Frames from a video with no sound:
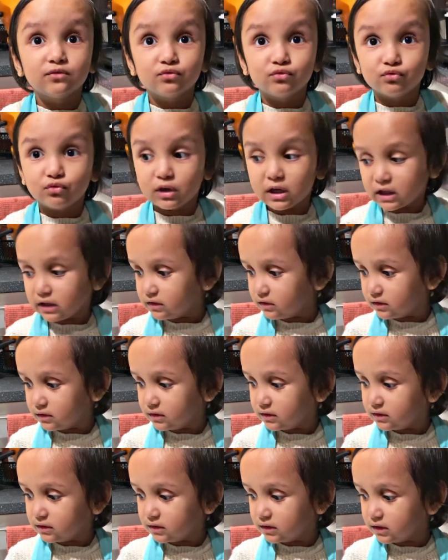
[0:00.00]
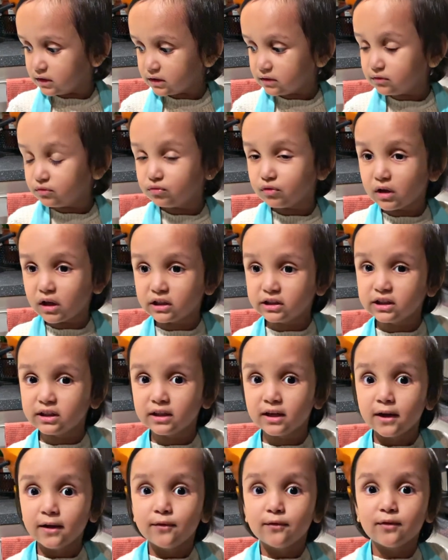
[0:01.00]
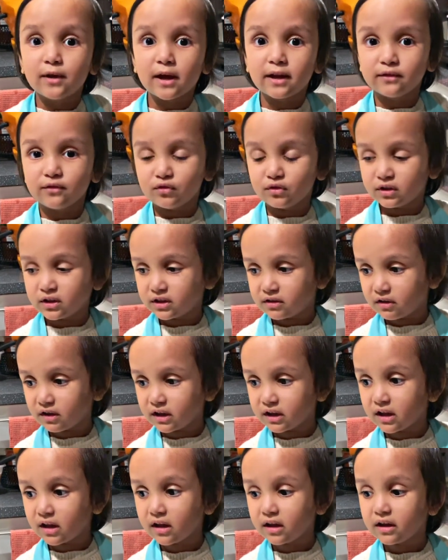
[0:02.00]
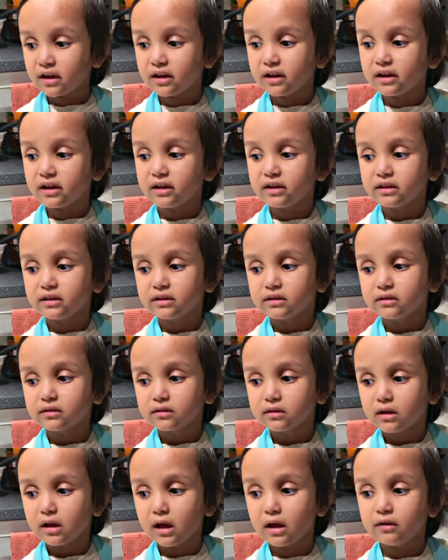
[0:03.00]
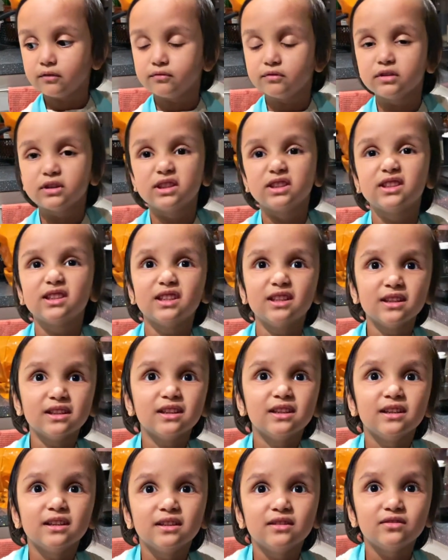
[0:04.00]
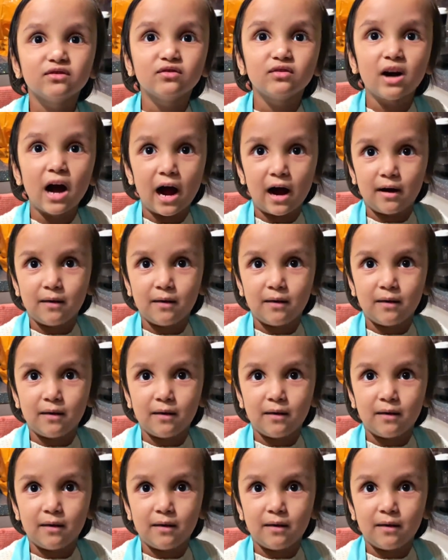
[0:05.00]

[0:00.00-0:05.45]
When it's ready, then we can eat. And it be brown.